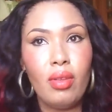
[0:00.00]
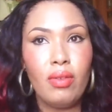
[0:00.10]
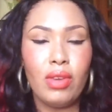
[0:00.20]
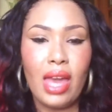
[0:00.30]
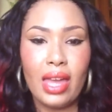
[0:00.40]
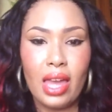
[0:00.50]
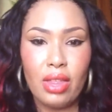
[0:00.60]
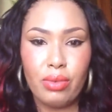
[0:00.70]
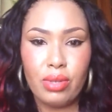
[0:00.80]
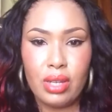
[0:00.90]
If you can't get
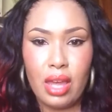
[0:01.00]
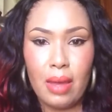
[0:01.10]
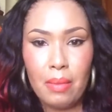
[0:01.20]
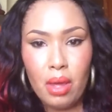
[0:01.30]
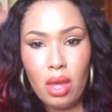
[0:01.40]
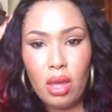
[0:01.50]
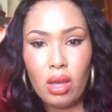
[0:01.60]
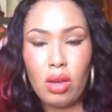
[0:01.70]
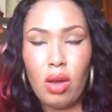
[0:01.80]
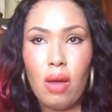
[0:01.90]
through to them, you
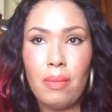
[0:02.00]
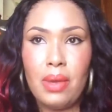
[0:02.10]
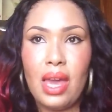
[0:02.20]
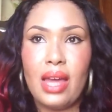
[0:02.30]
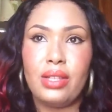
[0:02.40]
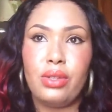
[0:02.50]
can call me at